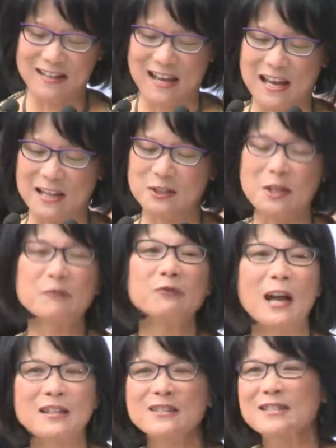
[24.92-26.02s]
uh, dear
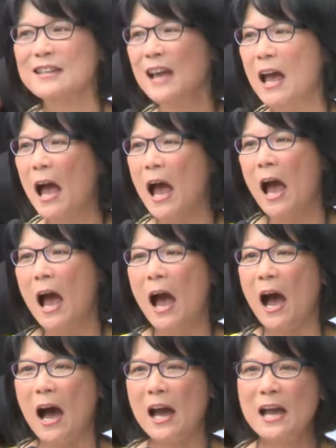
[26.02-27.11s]
friends,
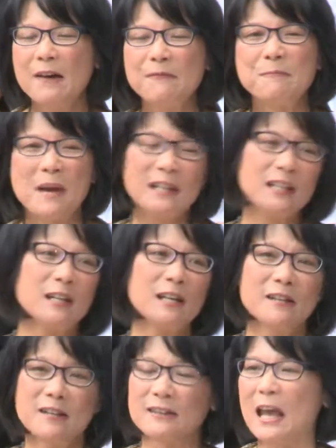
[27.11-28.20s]
I have
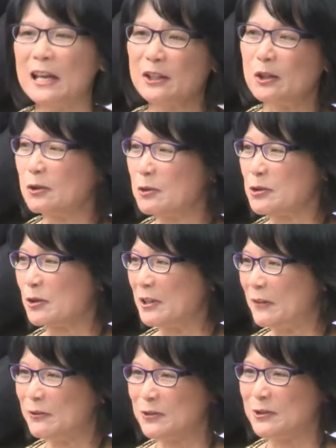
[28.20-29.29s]
many thank yous to
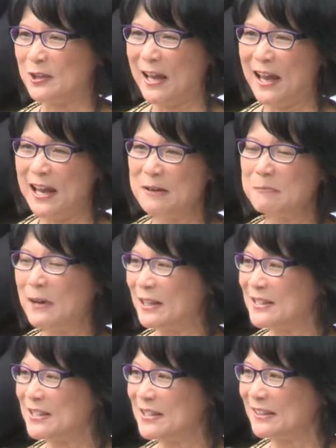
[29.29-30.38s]
give today,
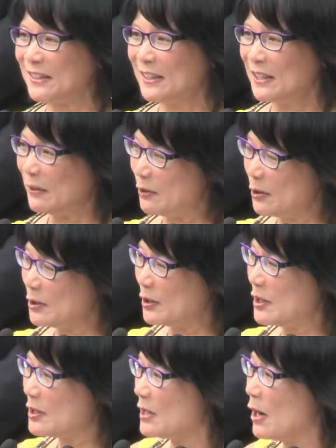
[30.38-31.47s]
but if you could
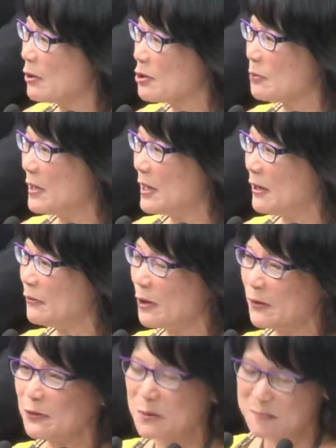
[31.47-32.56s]
indulge me for
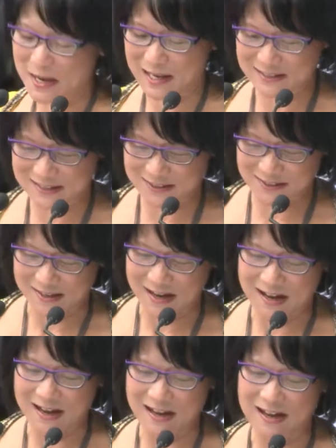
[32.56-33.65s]
a few minutes, uh,
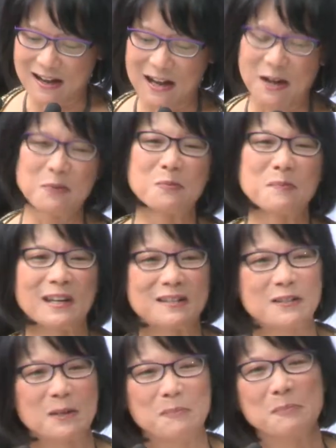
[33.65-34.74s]
I will make
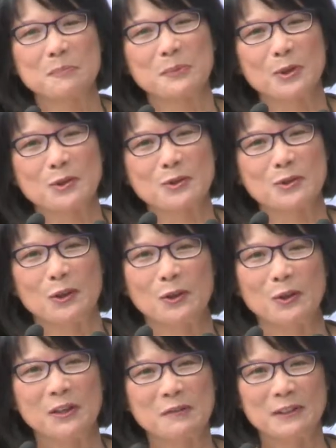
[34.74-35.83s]
some
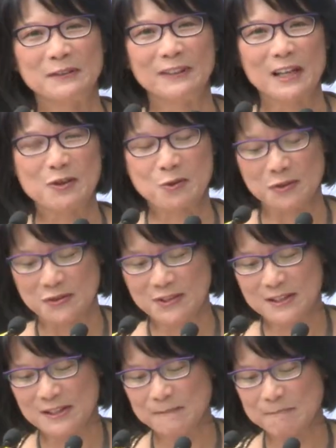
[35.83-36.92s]
personal
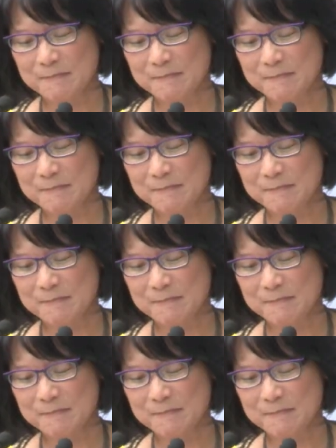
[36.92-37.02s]
reflections.